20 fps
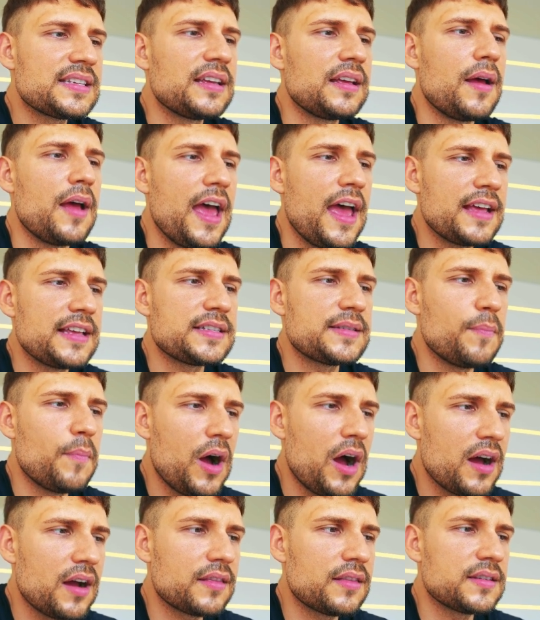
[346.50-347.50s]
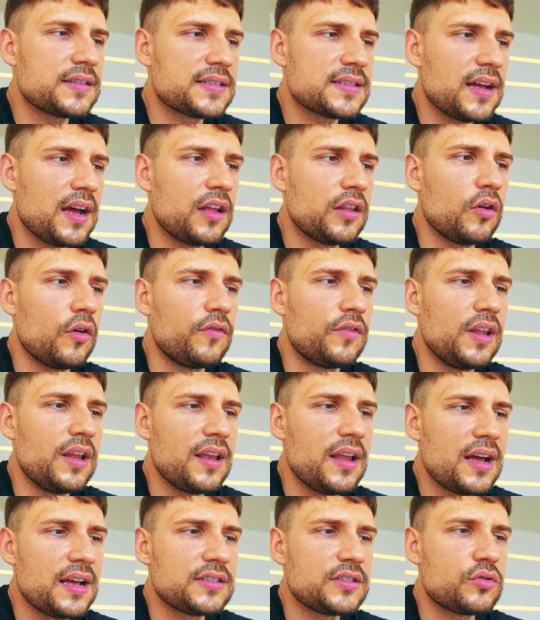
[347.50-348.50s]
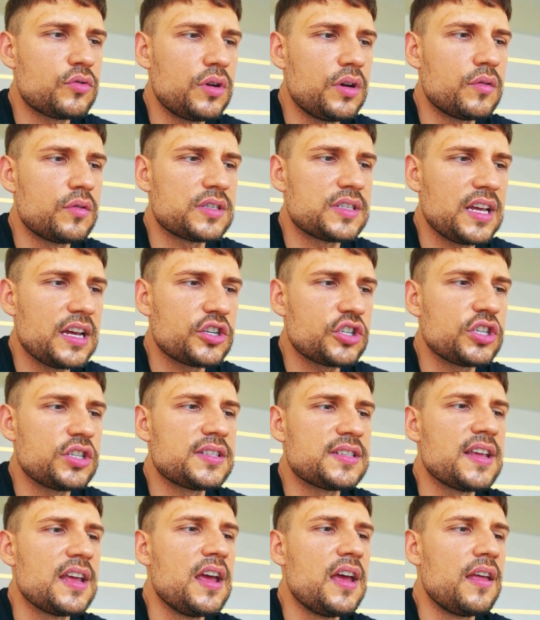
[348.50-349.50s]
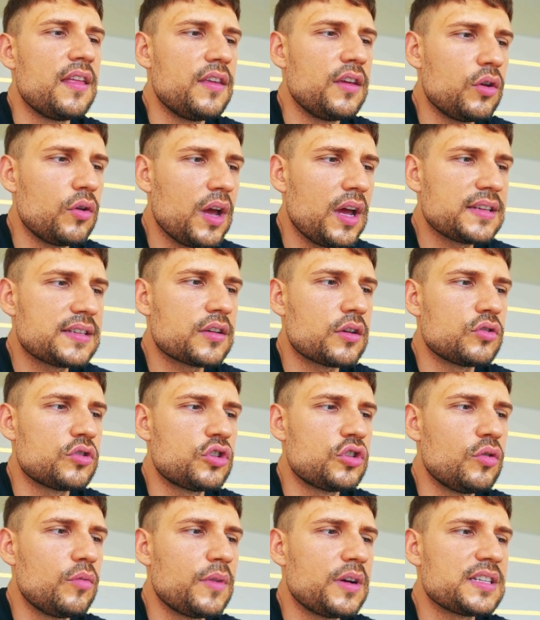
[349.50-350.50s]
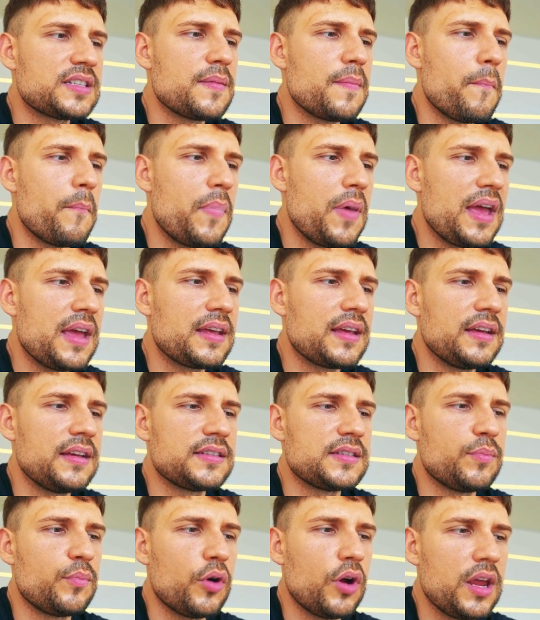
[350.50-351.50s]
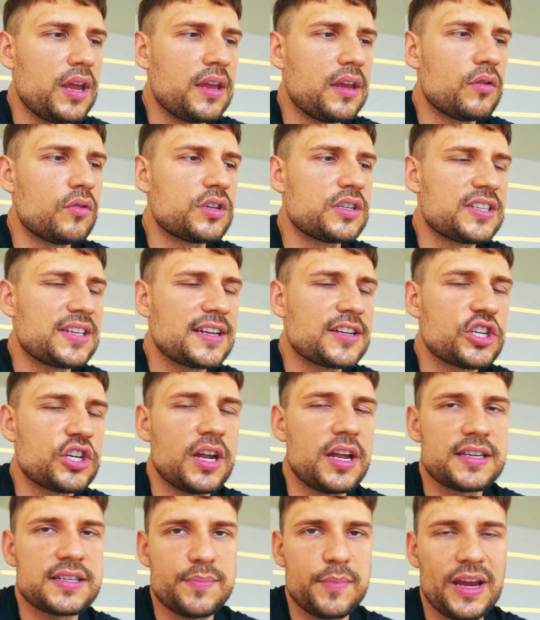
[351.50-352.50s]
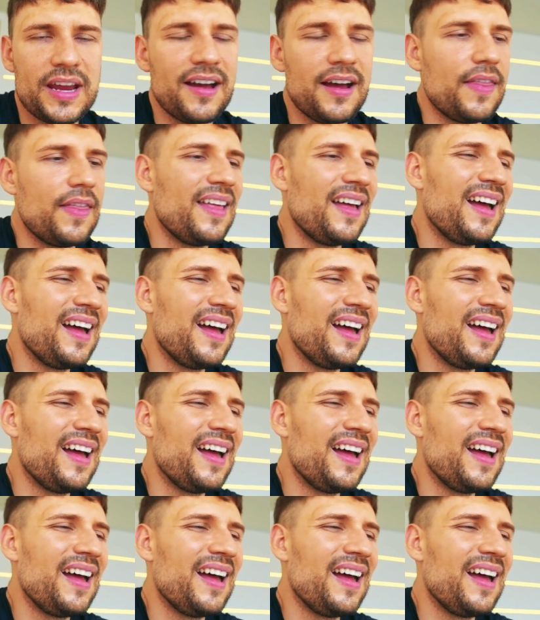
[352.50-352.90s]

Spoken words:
has marked the start of the last 3 recessions. The US consumer's back is breaking. Recession has begun.